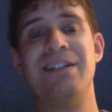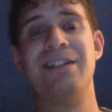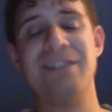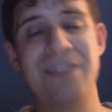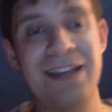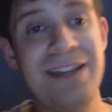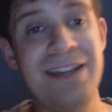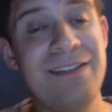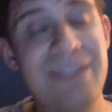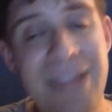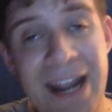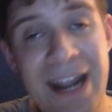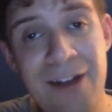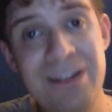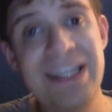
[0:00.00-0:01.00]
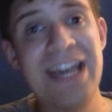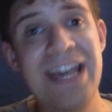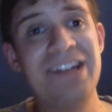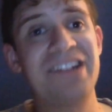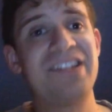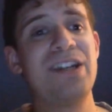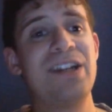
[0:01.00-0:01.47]
in there in the
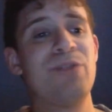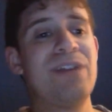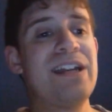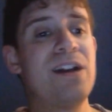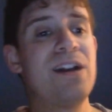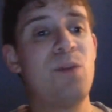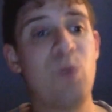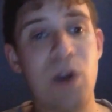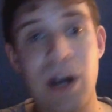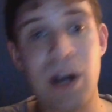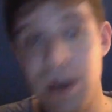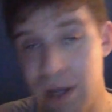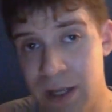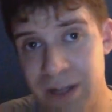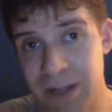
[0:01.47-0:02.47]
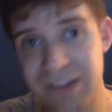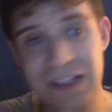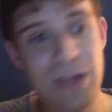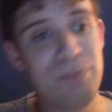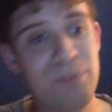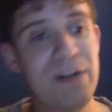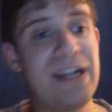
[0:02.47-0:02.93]
NXT arena were
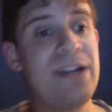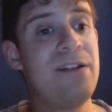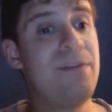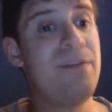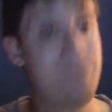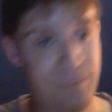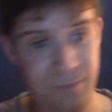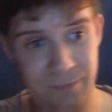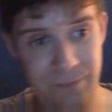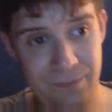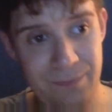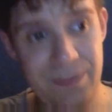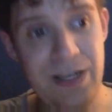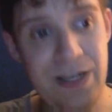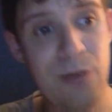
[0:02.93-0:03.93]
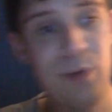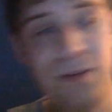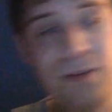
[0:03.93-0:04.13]
celebrating, you know, with